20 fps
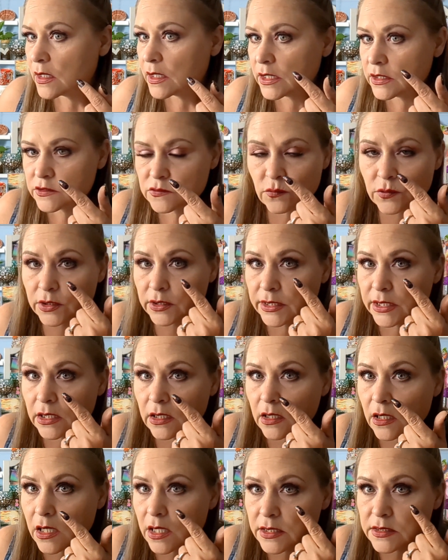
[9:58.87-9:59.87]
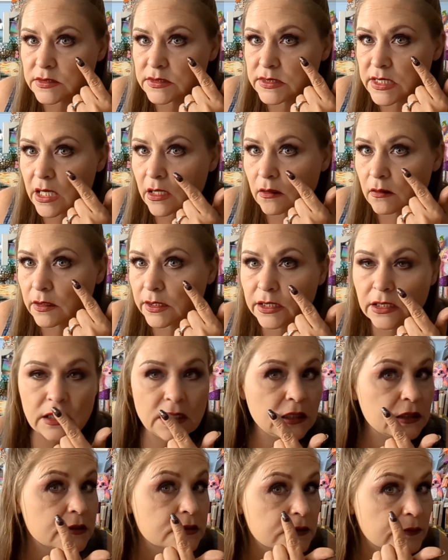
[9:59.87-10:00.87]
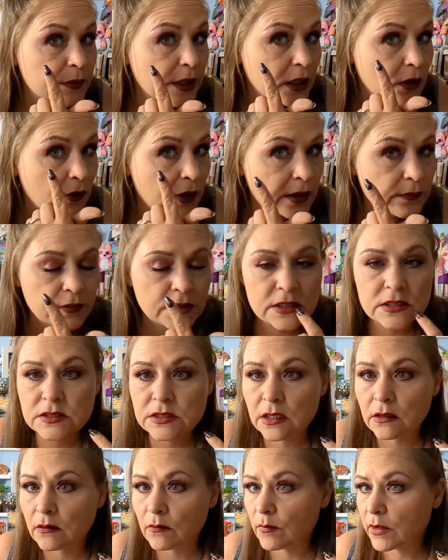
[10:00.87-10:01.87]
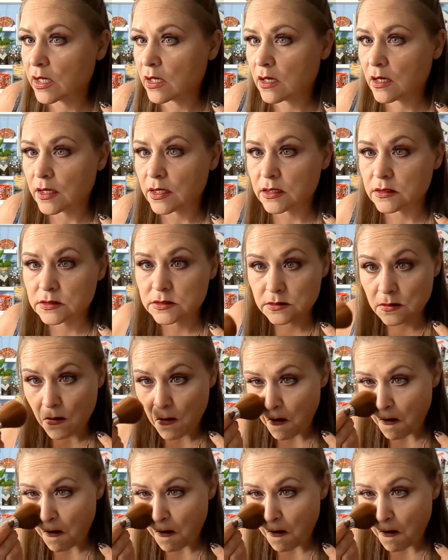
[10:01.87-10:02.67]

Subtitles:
it's really not settling into my creepiness under my eyes.